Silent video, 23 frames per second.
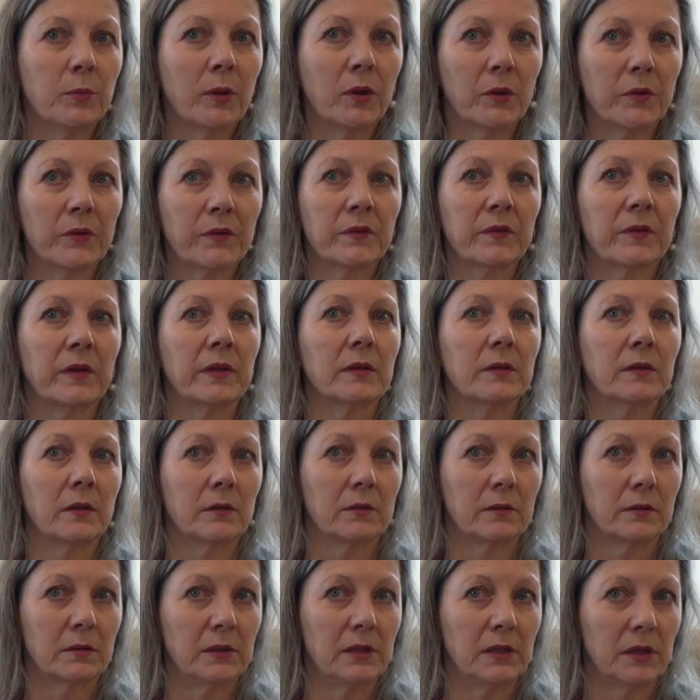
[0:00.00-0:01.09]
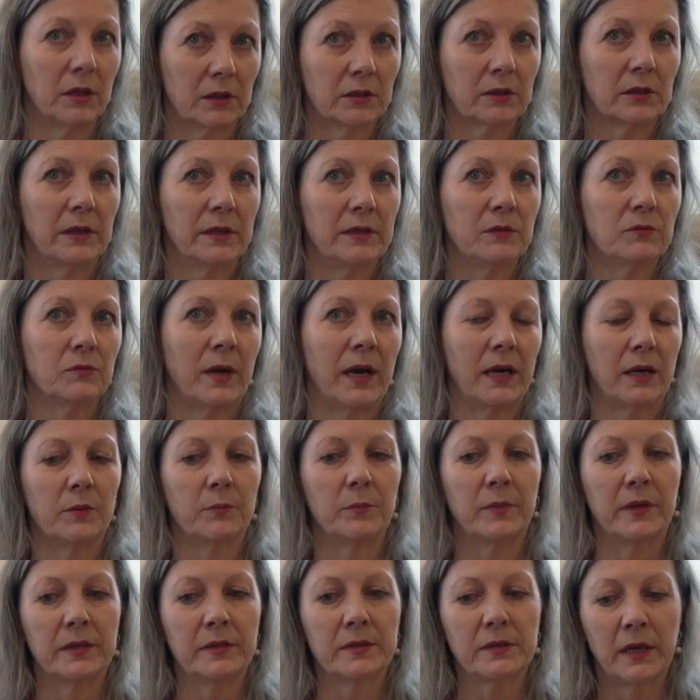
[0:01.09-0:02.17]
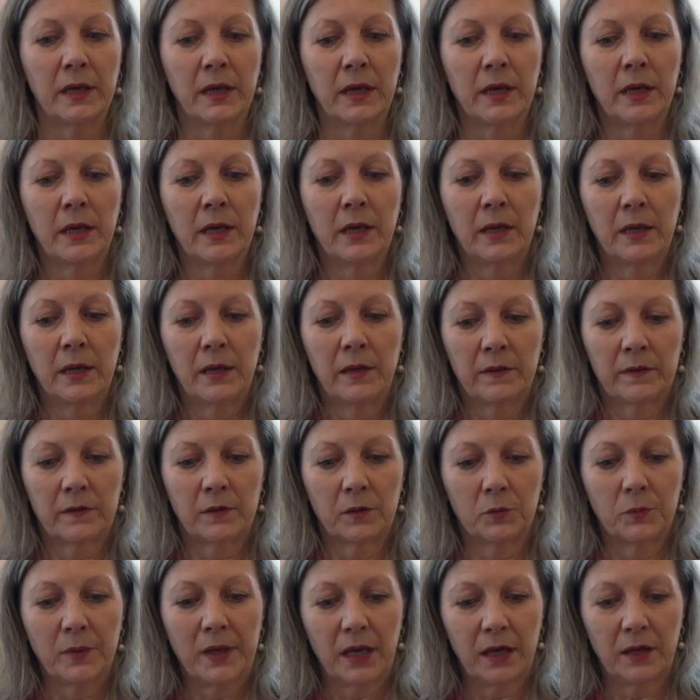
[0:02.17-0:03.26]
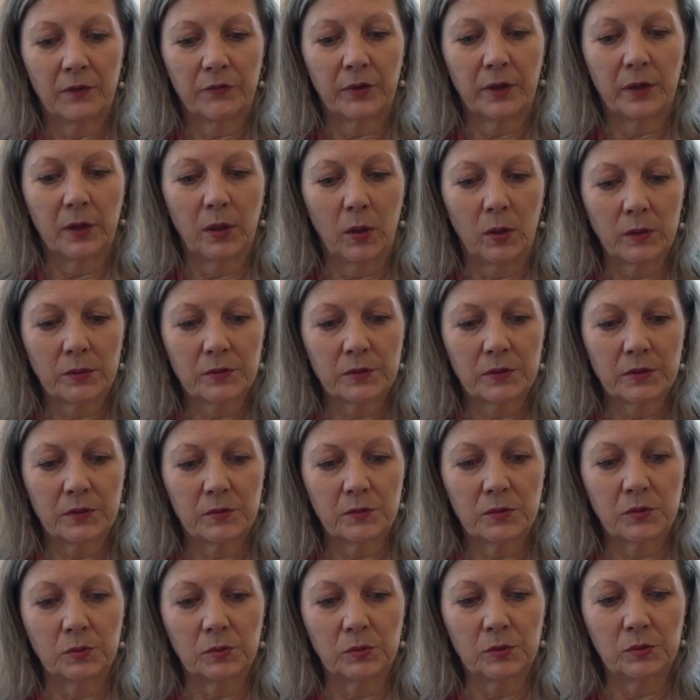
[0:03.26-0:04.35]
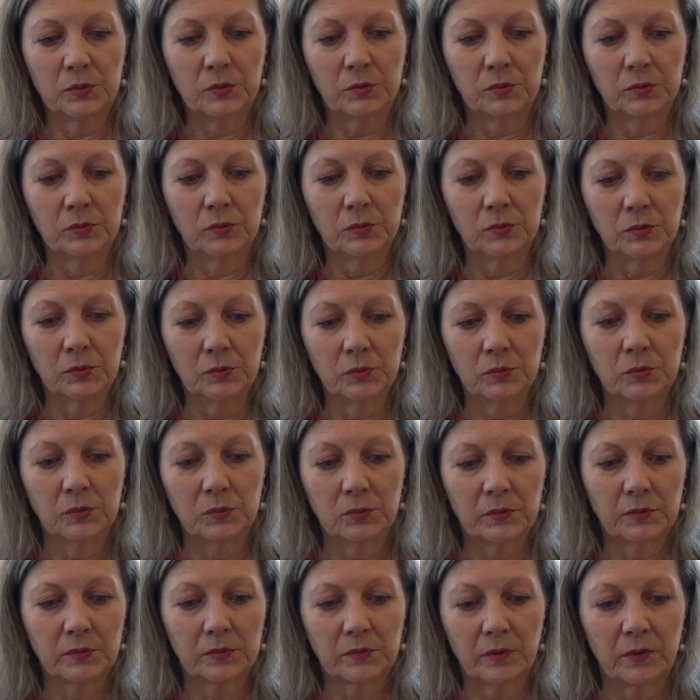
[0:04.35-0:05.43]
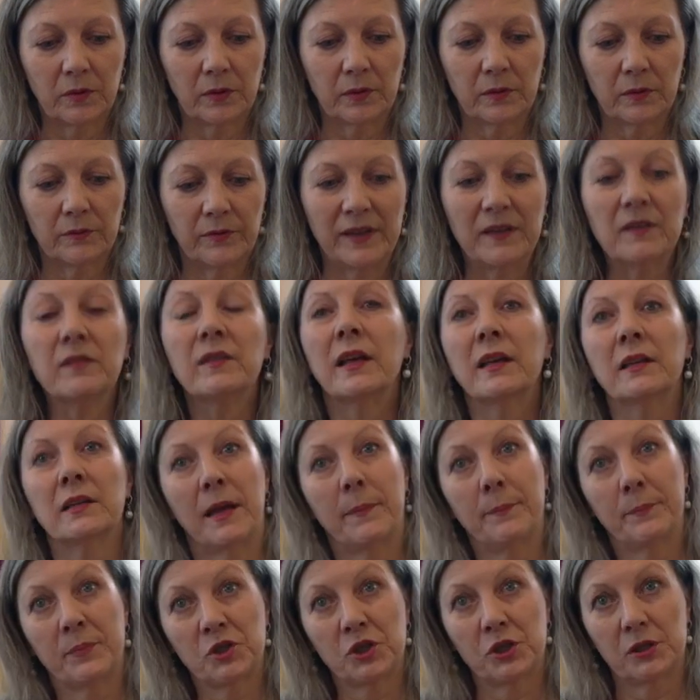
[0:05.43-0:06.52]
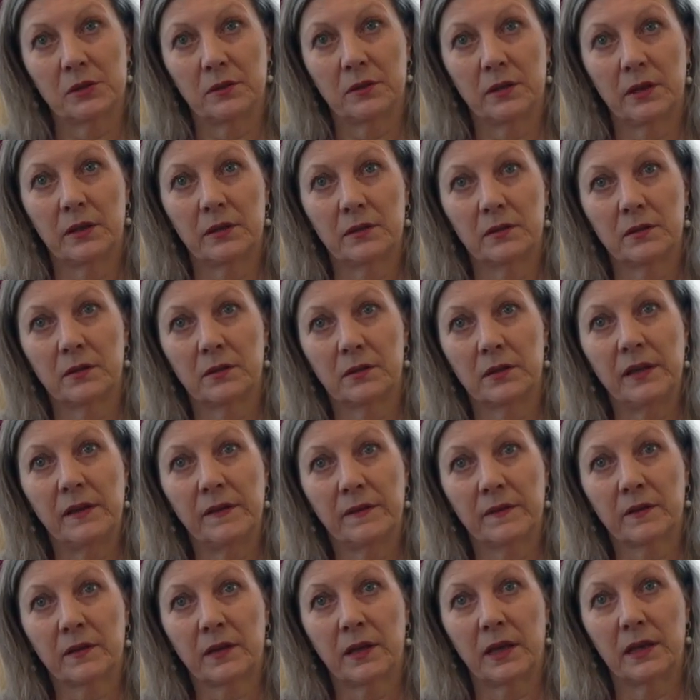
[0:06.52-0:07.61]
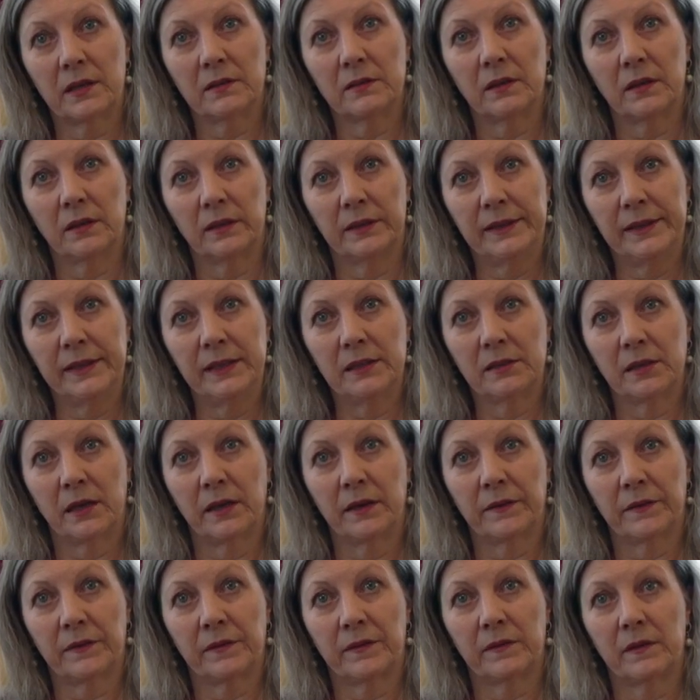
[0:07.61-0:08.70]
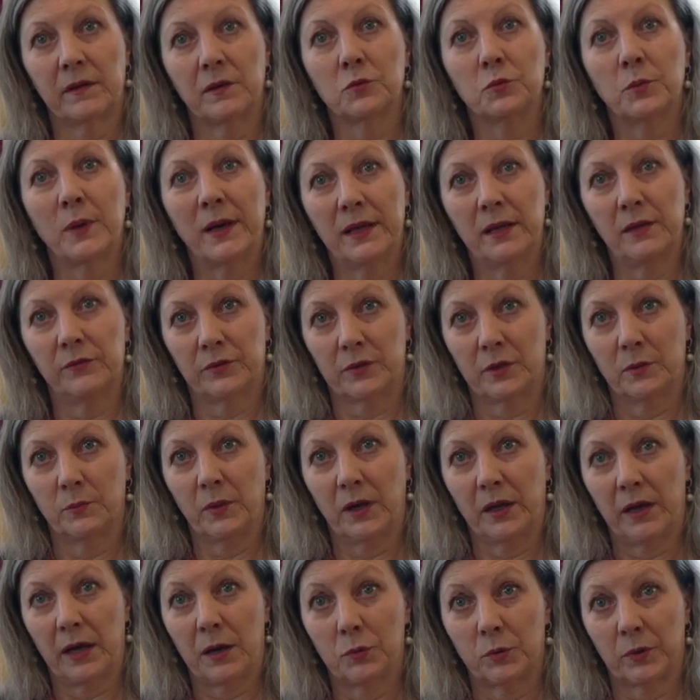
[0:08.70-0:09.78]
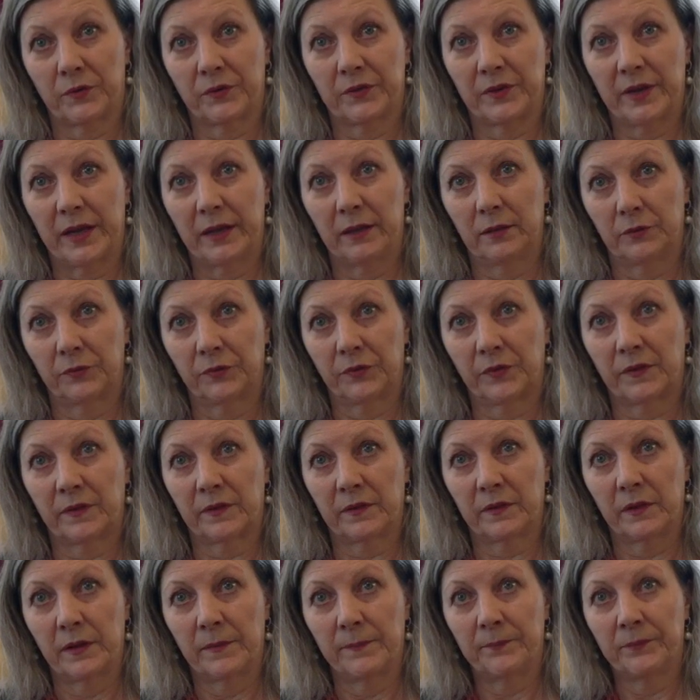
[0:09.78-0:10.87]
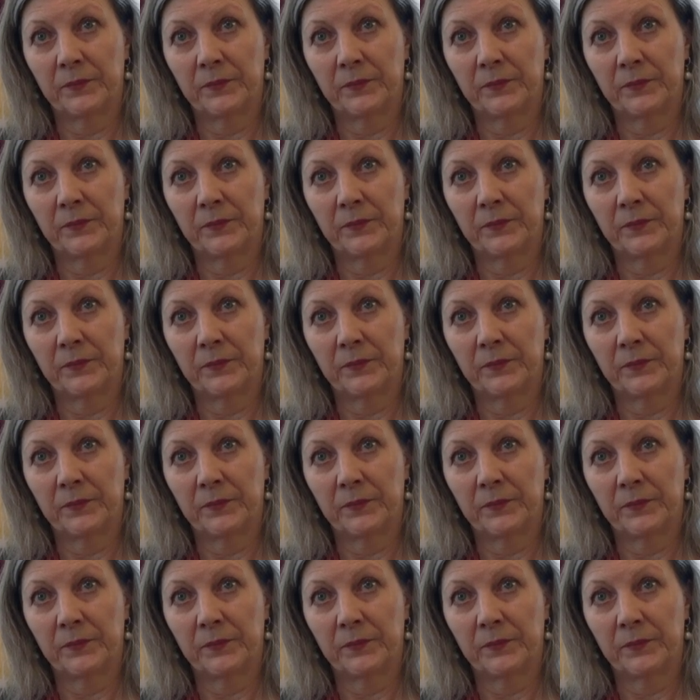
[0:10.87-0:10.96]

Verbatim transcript: boss and, and the other environment so we have a lot to do uh, with adaption, and this can lead us away from ourselves.